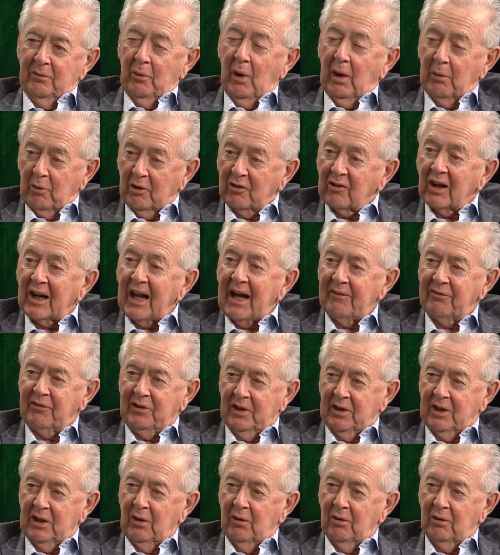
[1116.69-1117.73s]
what was left
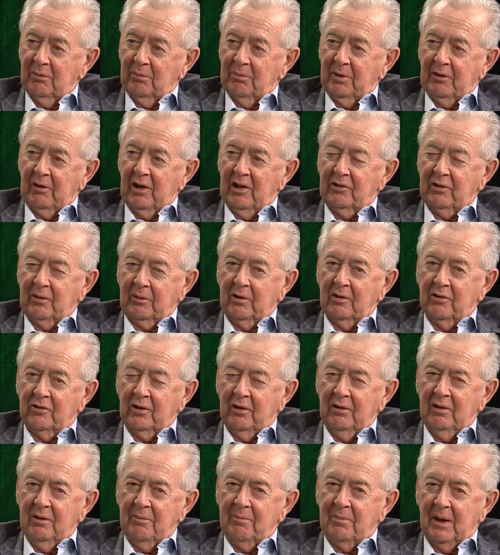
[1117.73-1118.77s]
of the old Progressive
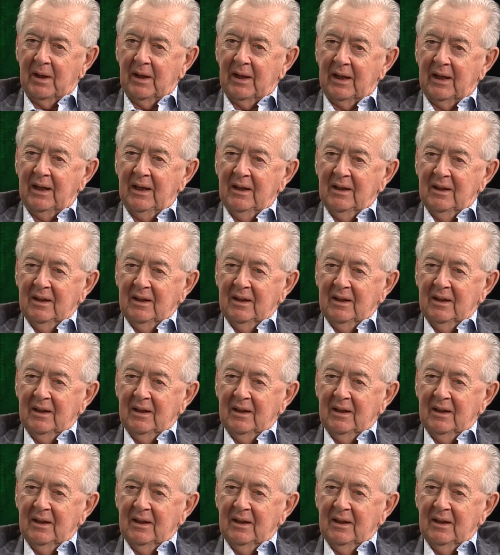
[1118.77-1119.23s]
Conservative Party,